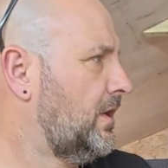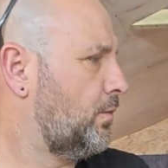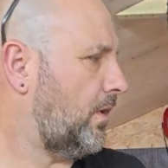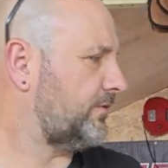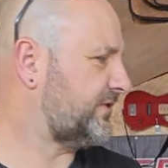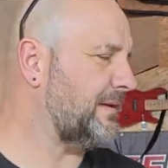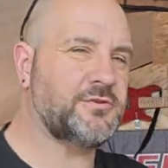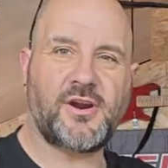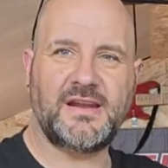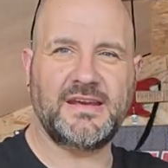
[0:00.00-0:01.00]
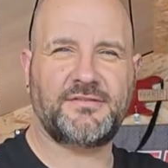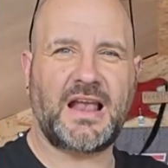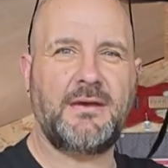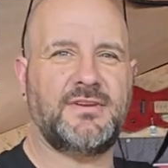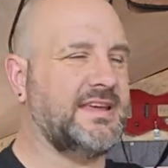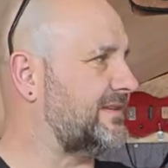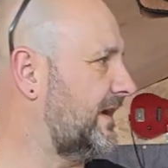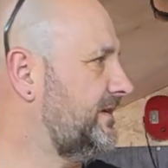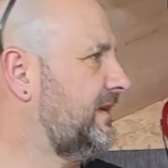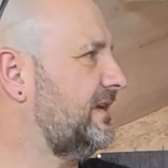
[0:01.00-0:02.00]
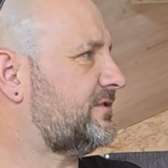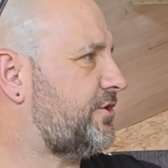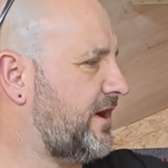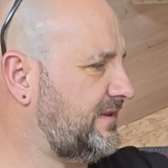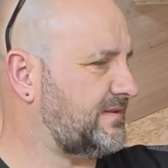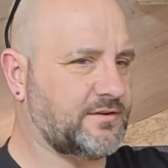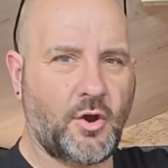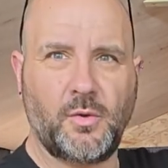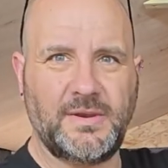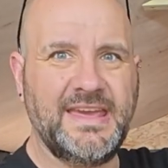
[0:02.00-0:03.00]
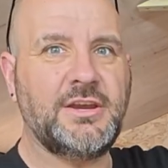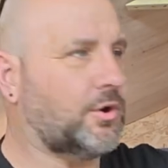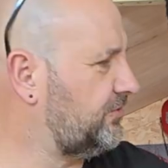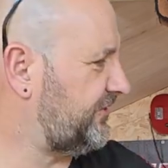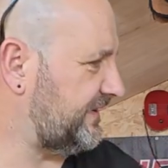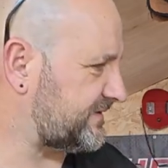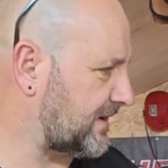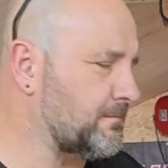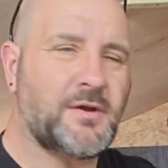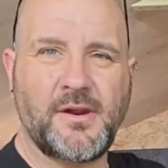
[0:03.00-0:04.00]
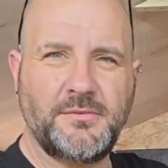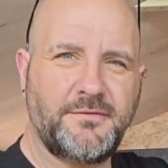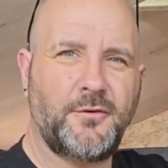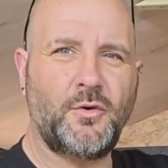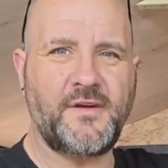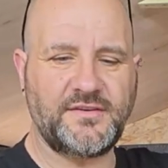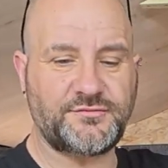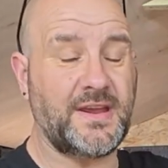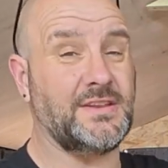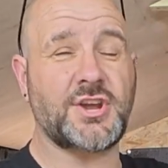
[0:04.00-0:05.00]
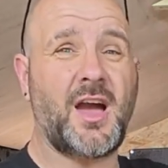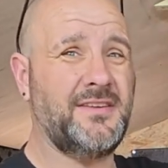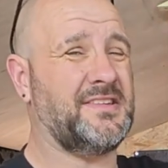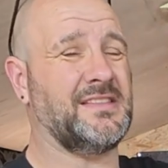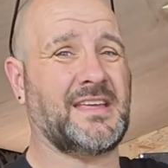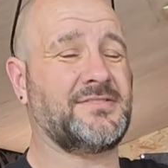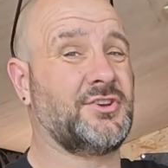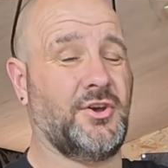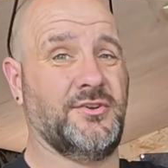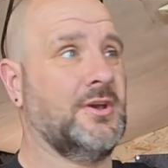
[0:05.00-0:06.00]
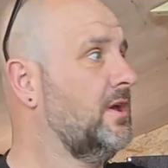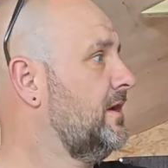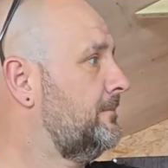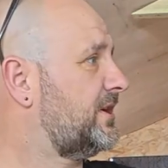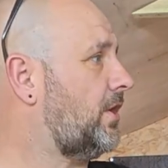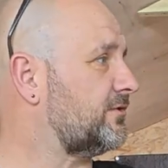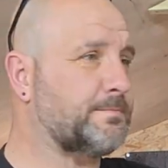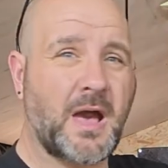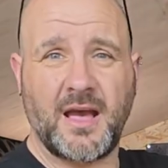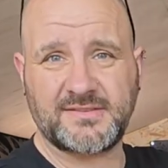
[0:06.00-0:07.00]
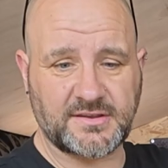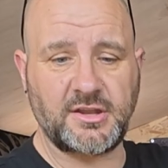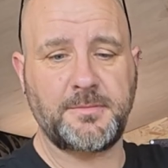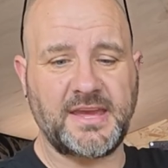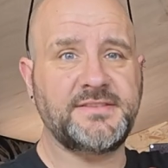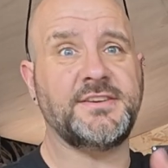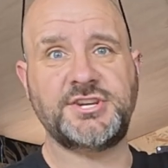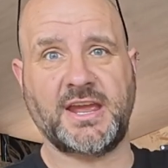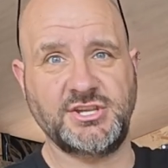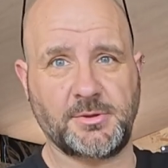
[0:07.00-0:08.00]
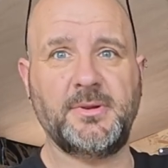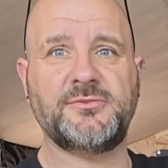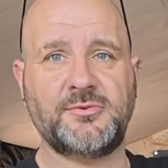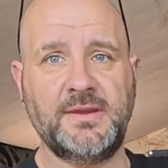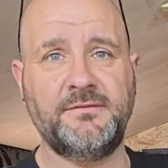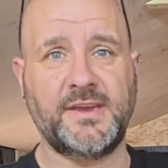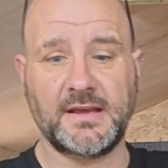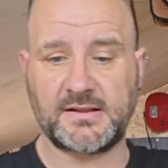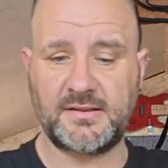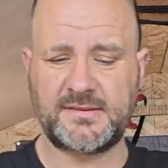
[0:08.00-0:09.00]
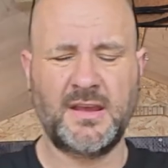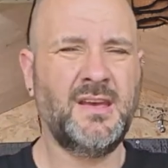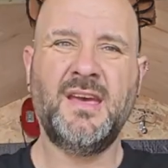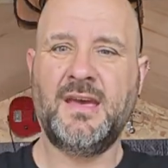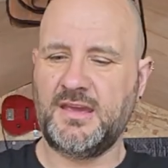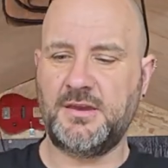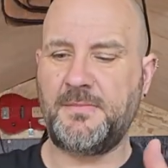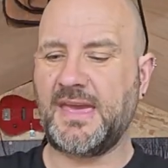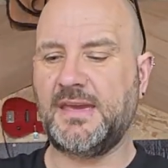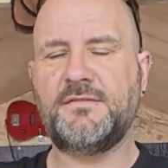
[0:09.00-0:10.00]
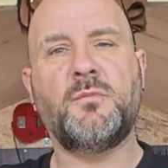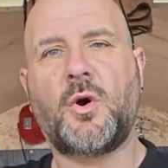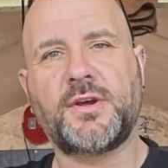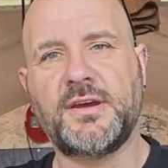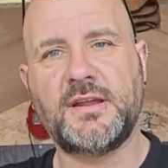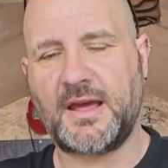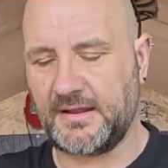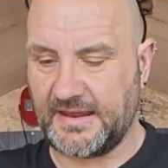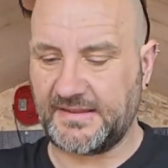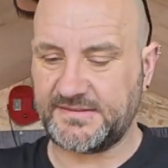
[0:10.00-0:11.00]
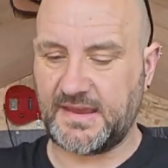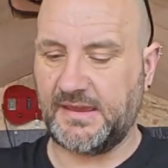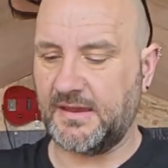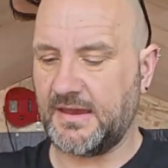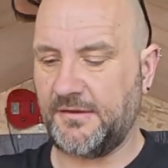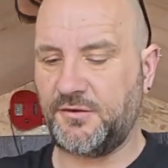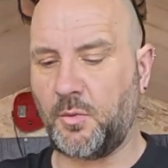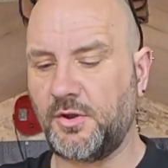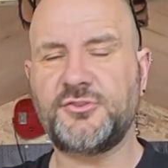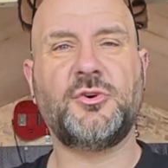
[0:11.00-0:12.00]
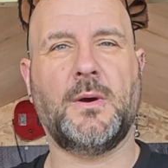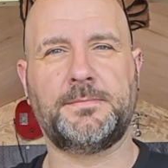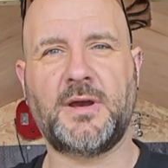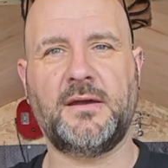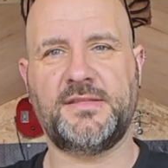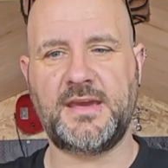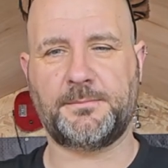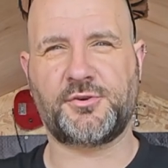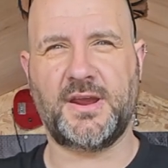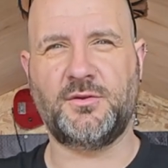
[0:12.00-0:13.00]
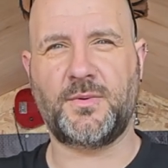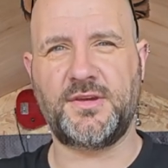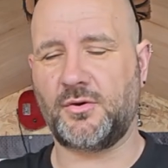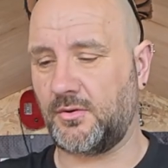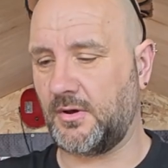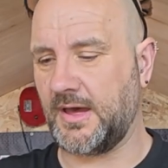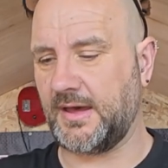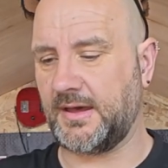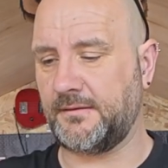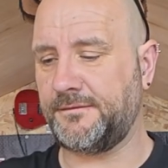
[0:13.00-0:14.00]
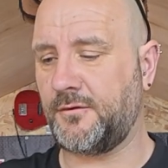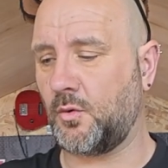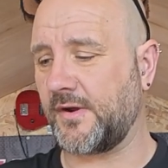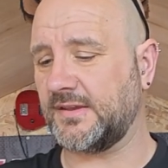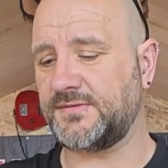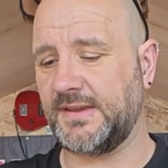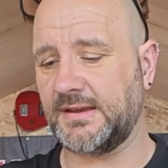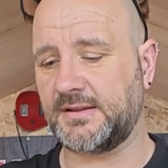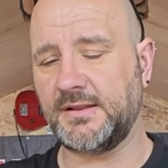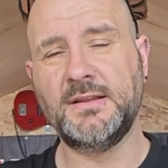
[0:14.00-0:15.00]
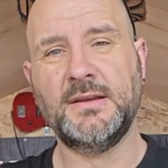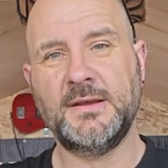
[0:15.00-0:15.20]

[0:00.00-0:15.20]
what Team Corally have cleverly done is created a whole ecosystem around the 4S range. I think that's good because parts are going to be interchangeable between vehicles. You may even want to, let's say, if you want to do the upgrade with your 4S vehicle,